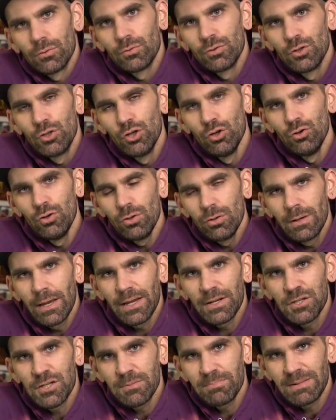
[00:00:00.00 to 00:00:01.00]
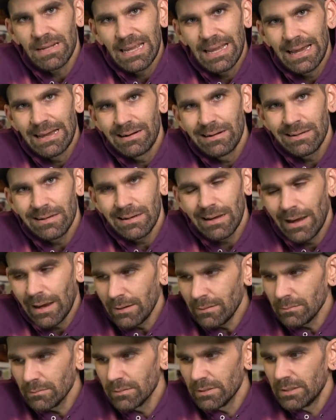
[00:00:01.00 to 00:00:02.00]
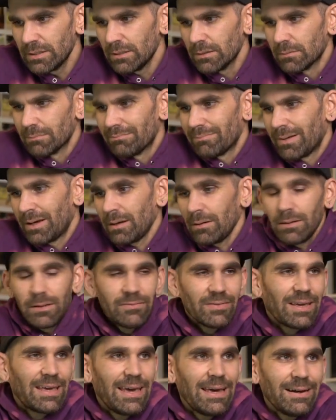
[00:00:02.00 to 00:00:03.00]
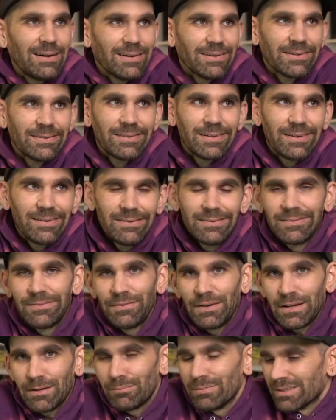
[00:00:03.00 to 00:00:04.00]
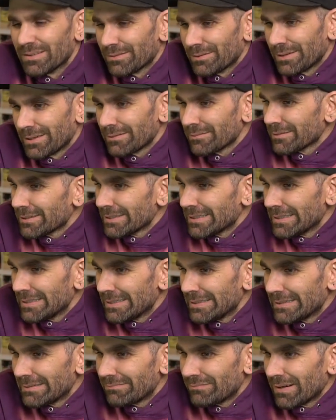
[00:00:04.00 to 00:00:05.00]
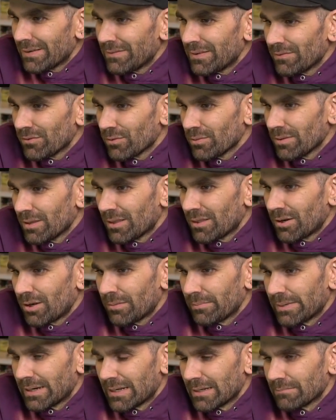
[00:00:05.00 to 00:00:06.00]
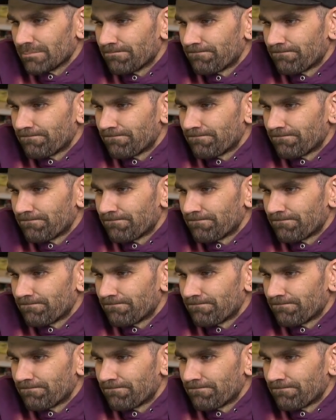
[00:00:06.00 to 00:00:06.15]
Do you guys ship to Canada? I don't really know. I don't live in Canada, so that doesn't affect me, so I've never really thought about it.